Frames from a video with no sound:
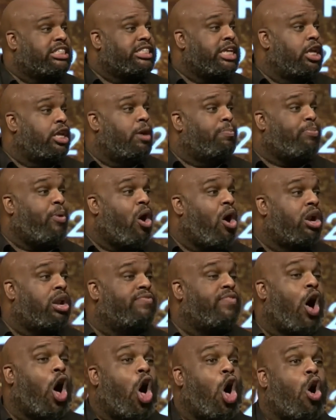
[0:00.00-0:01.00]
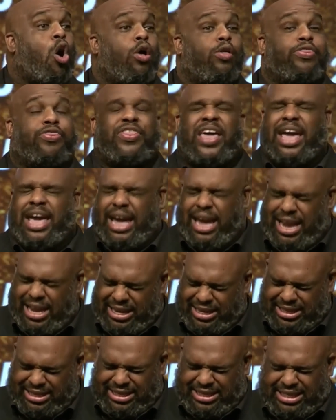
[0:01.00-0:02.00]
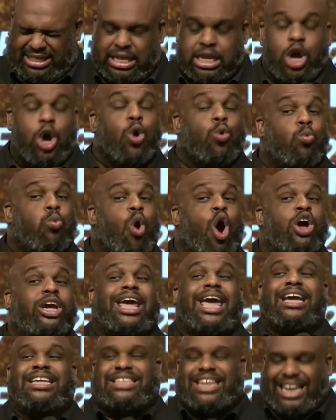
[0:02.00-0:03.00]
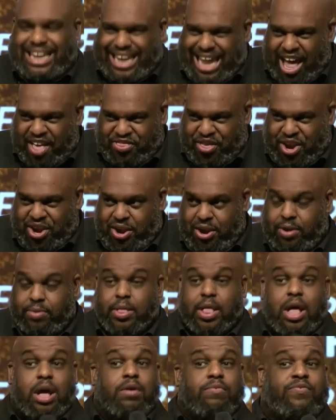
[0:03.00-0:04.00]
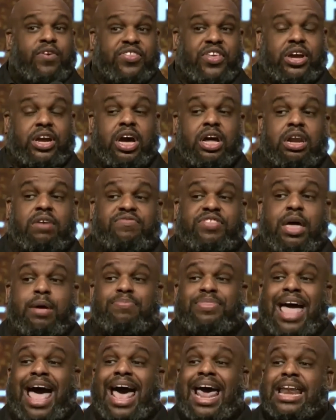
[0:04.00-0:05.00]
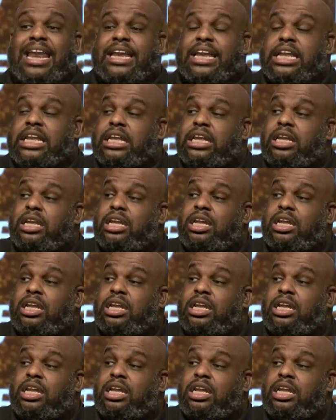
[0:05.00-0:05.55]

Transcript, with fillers: it's still a part of all things working together for the good of them that